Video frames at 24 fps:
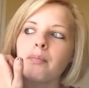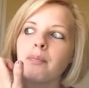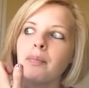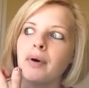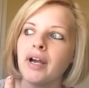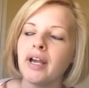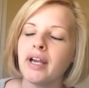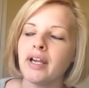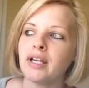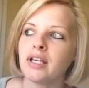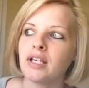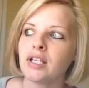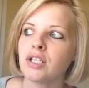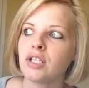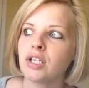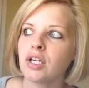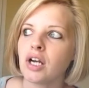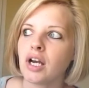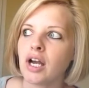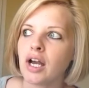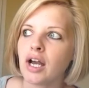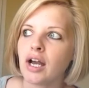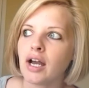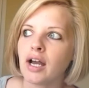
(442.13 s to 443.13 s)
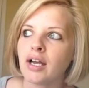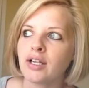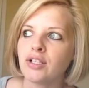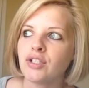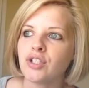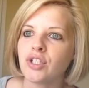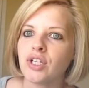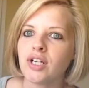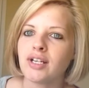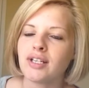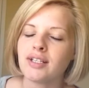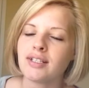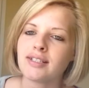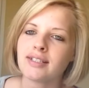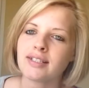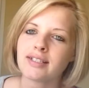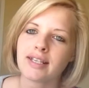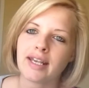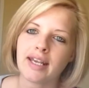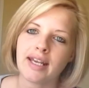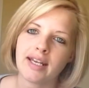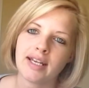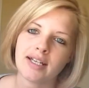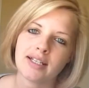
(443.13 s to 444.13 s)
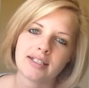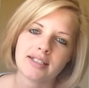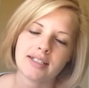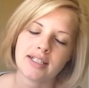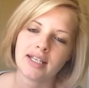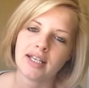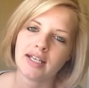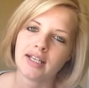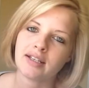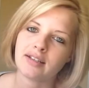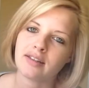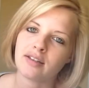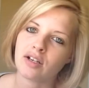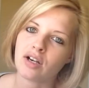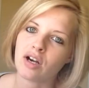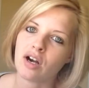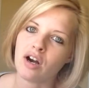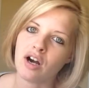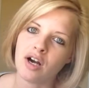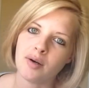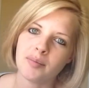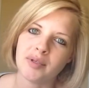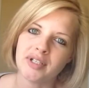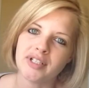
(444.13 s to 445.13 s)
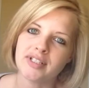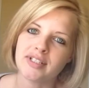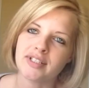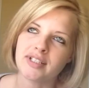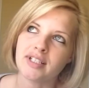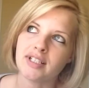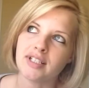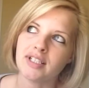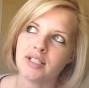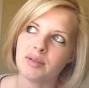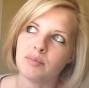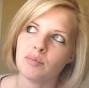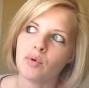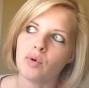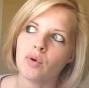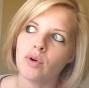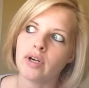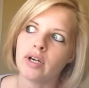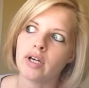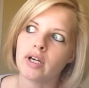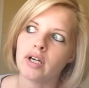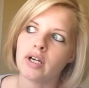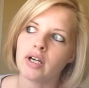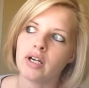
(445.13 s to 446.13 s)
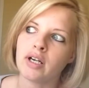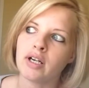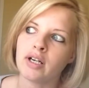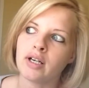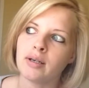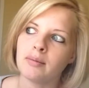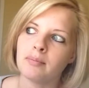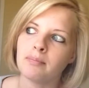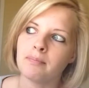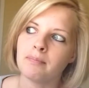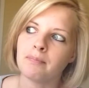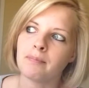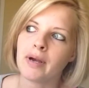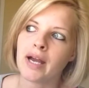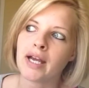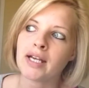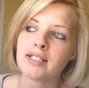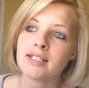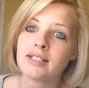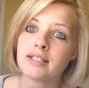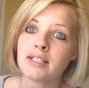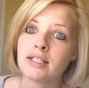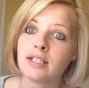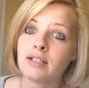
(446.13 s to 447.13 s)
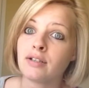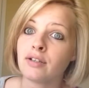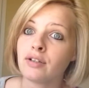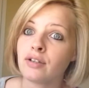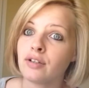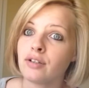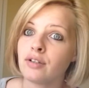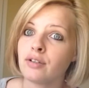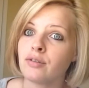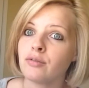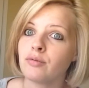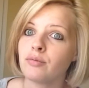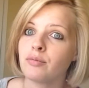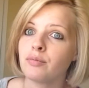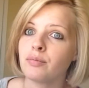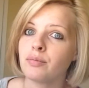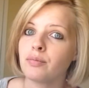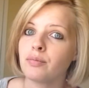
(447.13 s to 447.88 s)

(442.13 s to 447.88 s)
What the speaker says: But I just can't take the comments anymore. I see her